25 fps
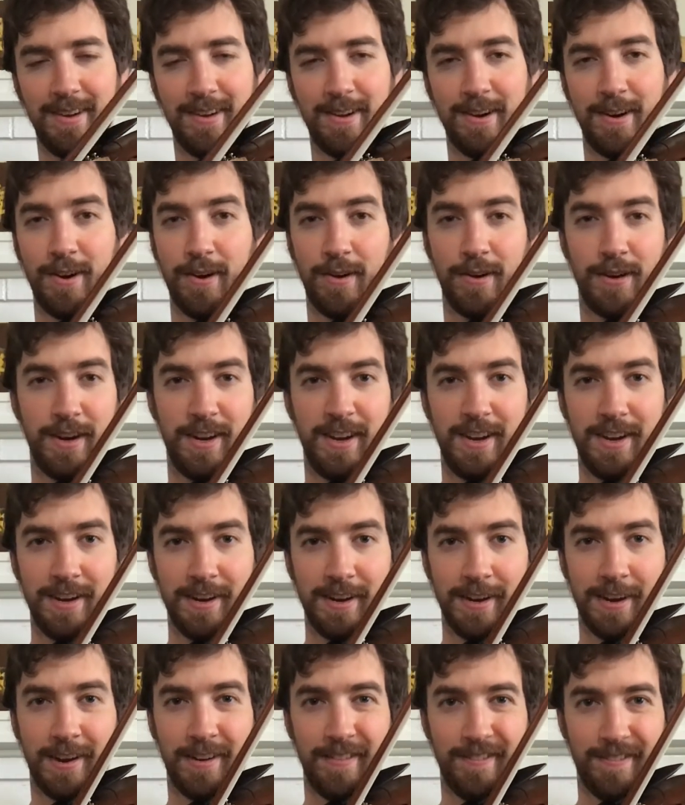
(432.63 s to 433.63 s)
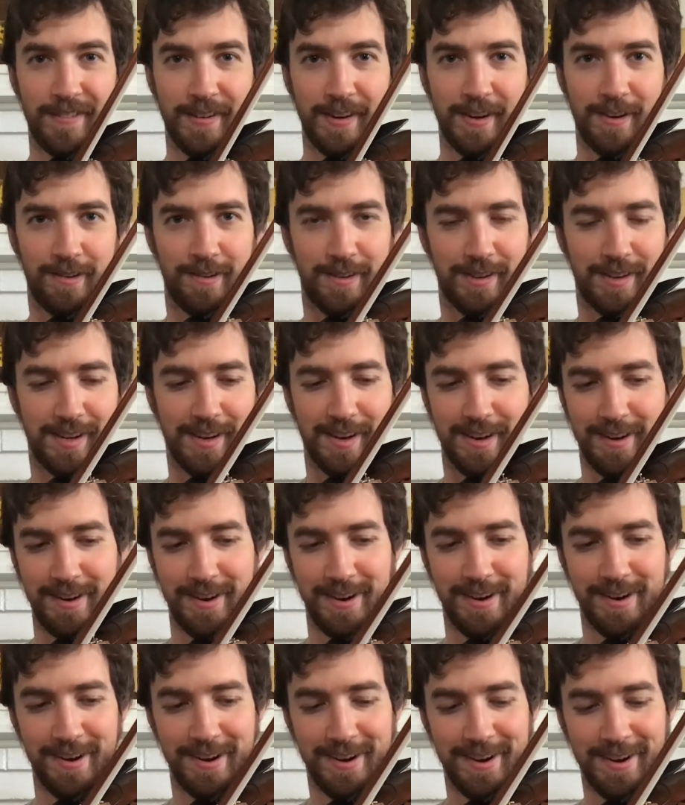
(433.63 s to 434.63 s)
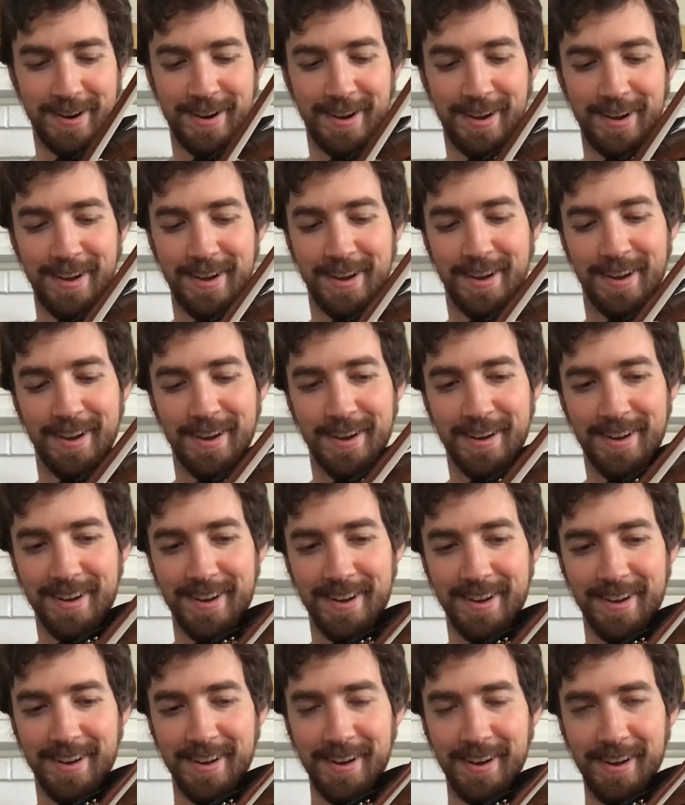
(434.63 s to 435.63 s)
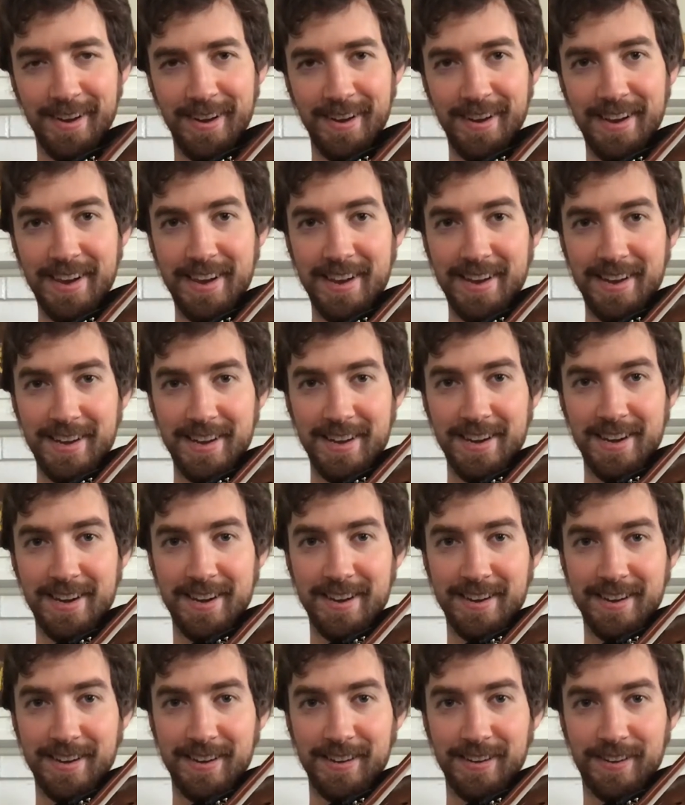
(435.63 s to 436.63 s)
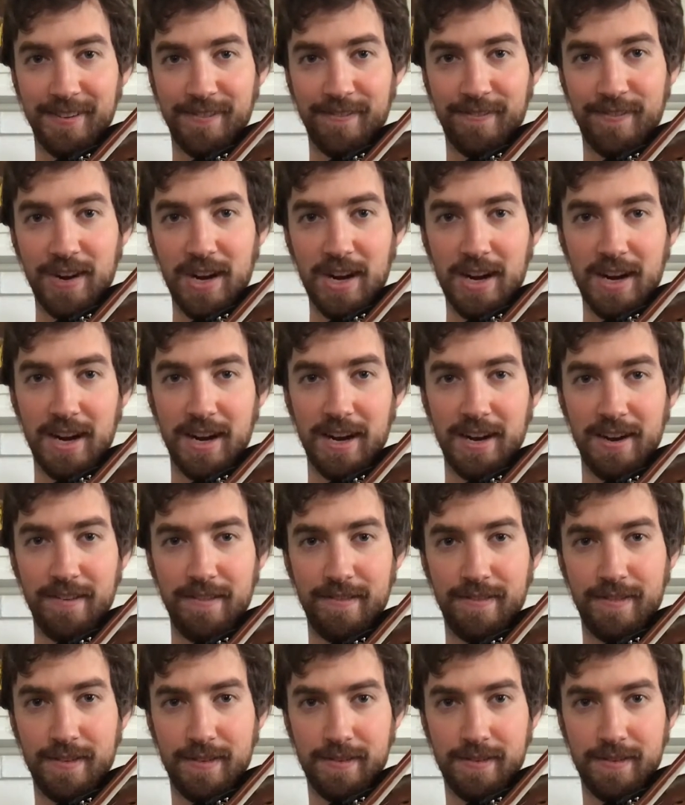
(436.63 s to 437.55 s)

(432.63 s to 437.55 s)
Already getting confused here. A is 5.